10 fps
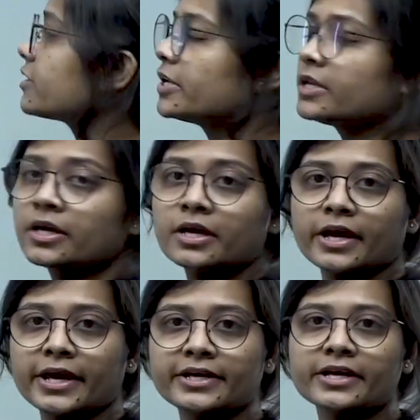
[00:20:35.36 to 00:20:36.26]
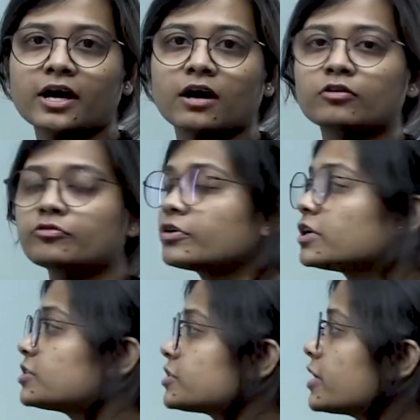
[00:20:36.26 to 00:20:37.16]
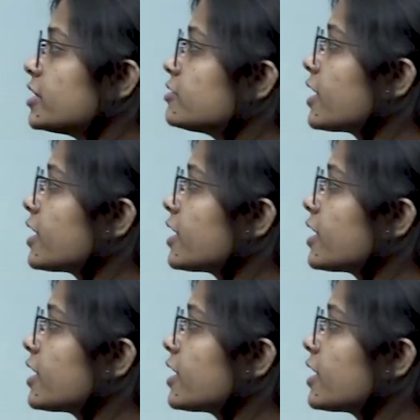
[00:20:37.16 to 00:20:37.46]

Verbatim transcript: in India? First is